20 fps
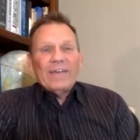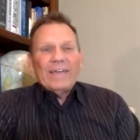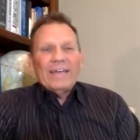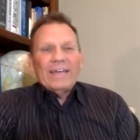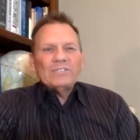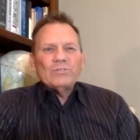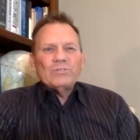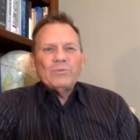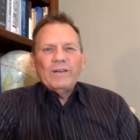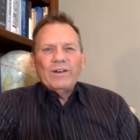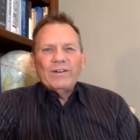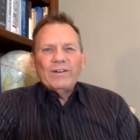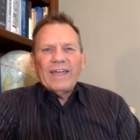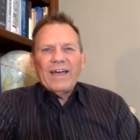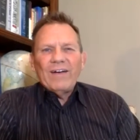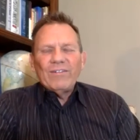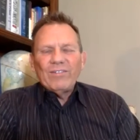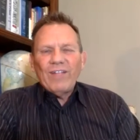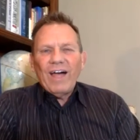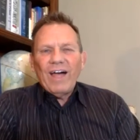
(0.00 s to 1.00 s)
guess we are
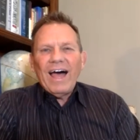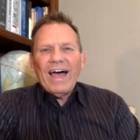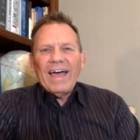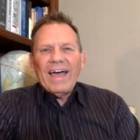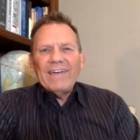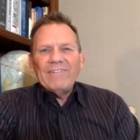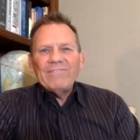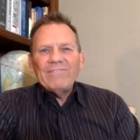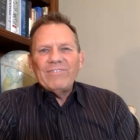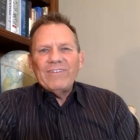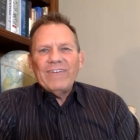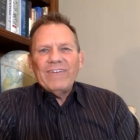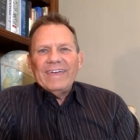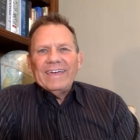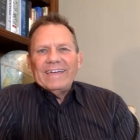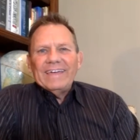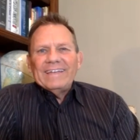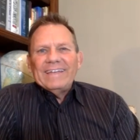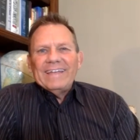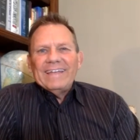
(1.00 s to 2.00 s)
now live,
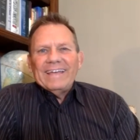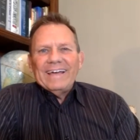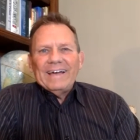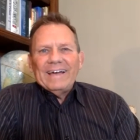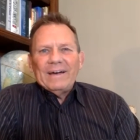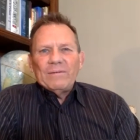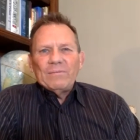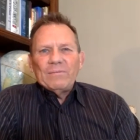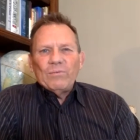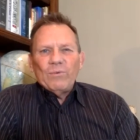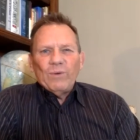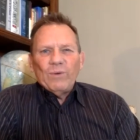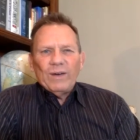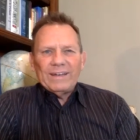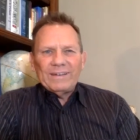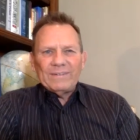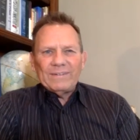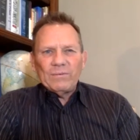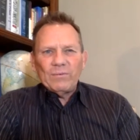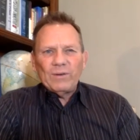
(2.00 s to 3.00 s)
and uh, what
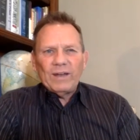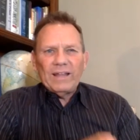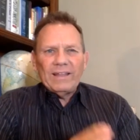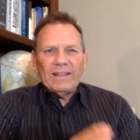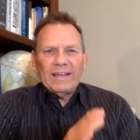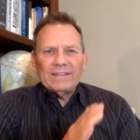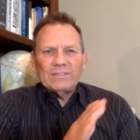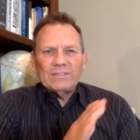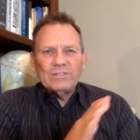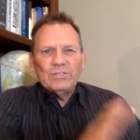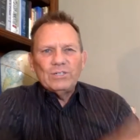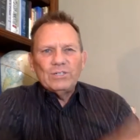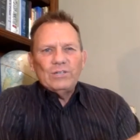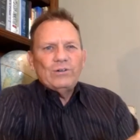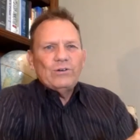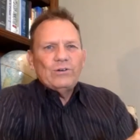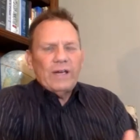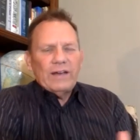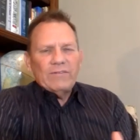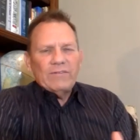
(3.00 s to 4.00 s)
what I'd like to
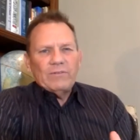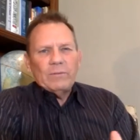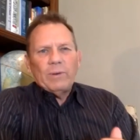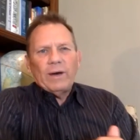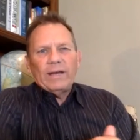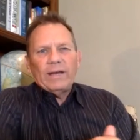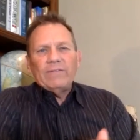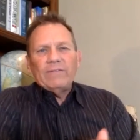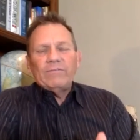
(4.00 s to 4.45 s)
do, everybody.